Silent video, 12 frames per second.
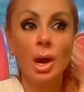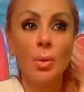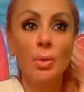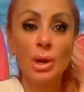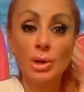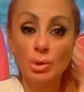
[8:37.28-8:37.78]

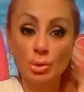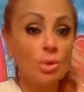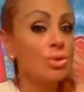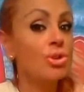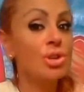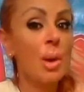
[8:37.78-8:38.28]
When I go
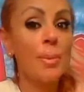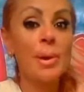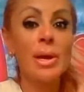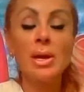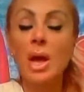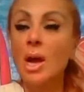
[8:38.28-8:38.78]
grocery
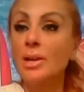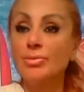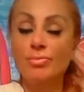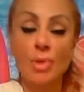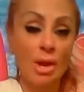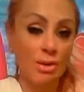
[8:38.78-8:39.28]
shopping, I,
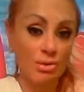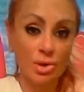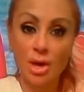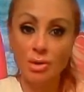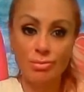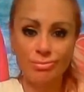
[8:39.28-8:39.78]
I
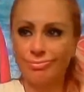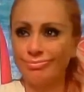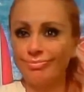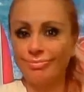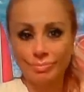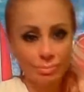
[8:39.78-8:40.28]
not,
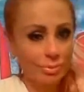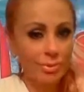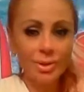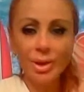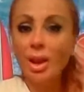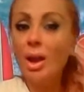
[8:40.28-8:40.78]

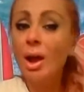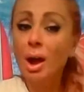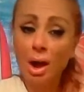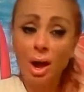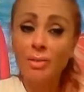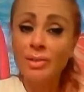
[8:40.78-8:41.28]

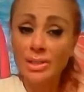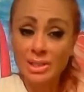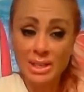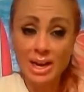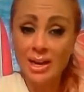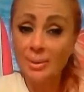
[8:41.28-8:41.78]

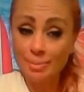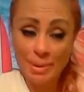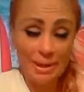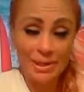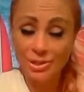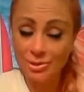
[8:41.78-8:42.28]
obviously I
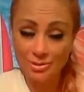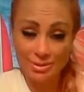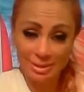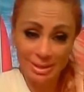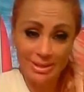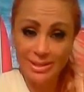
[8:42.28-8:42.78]
pick and,
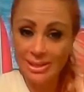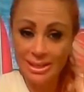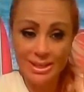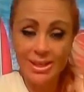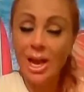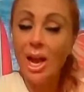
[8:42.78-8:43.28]
and
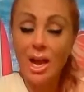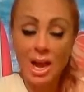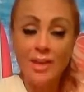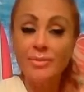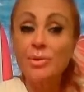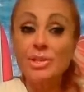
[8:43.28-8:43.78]
eat.
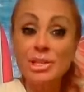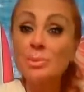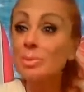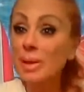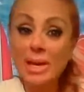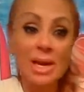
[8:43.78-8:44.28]
If it was just
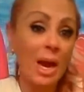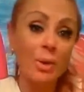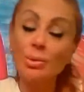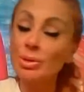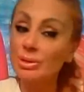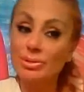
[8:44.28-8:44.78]
me, I
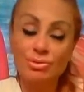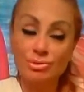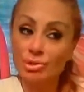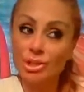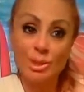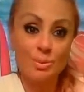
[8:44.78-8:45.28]
wouldn't
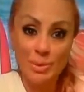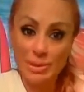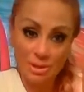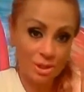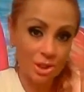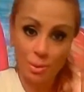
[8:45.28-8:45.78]

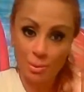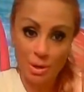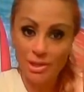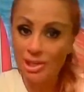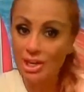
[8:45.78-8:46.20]
spend so much.